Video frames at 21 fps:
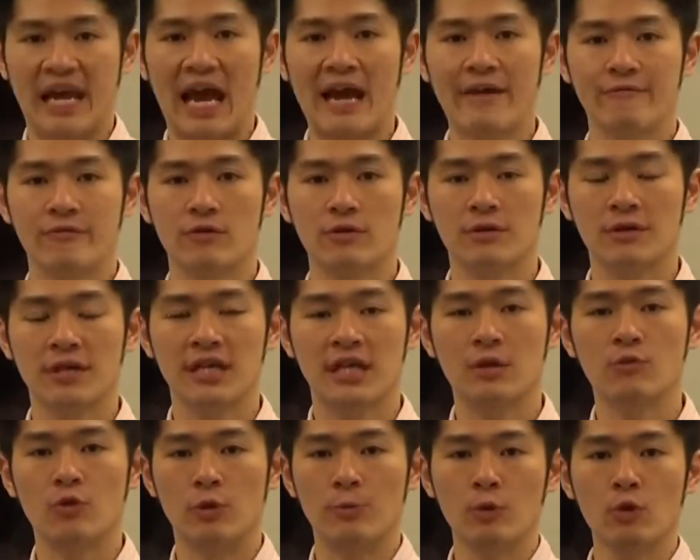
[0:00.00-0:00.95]
After
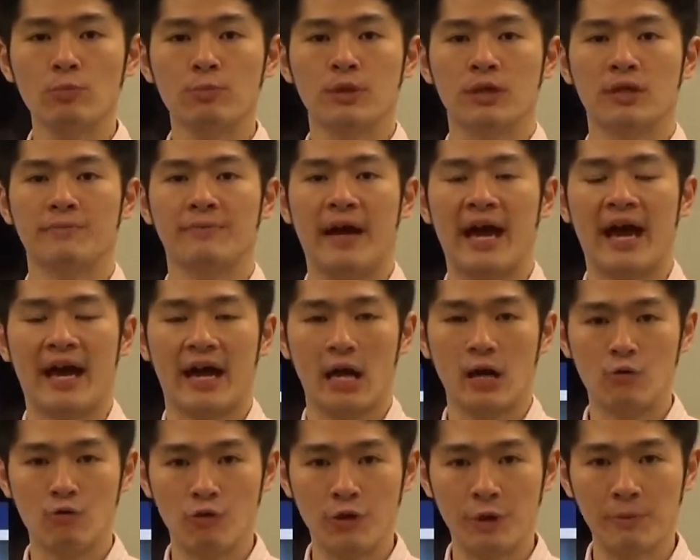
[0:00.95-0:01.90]
clicking remote playback,
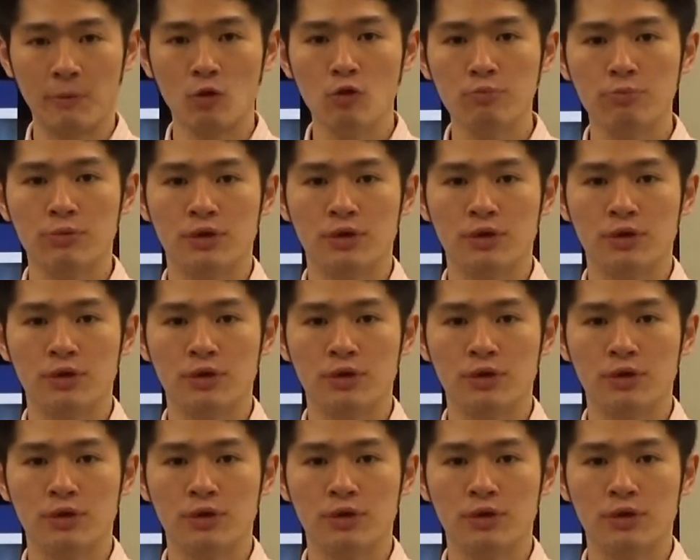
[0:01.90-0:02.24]
a remote